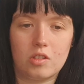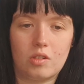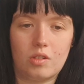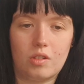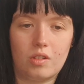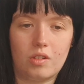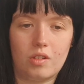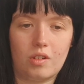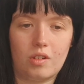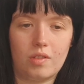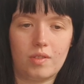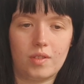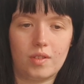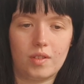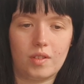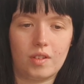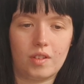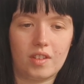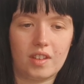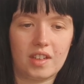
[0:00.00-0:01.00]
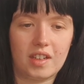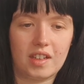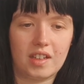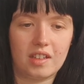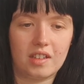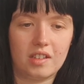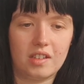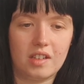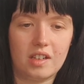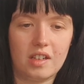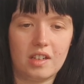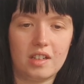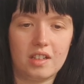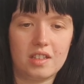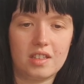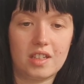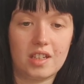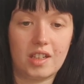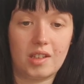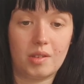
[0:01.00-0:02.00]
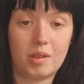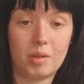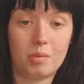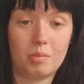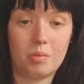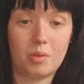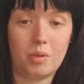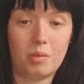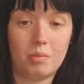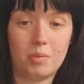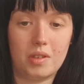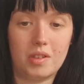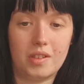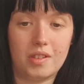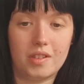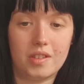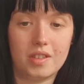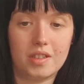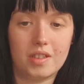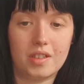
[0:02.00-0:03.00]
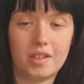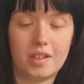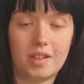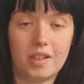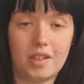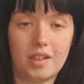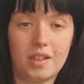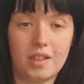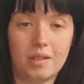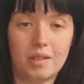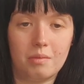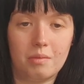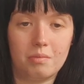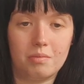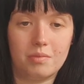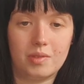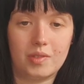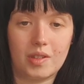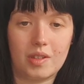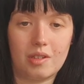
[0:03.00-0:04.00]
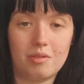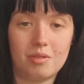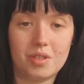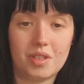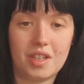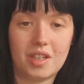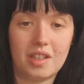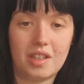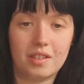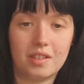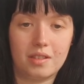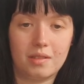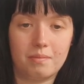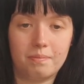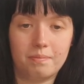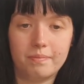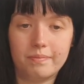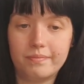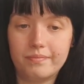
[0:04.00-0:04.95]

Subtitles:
not an awful lot that I can tell you at the moment without you seeing them.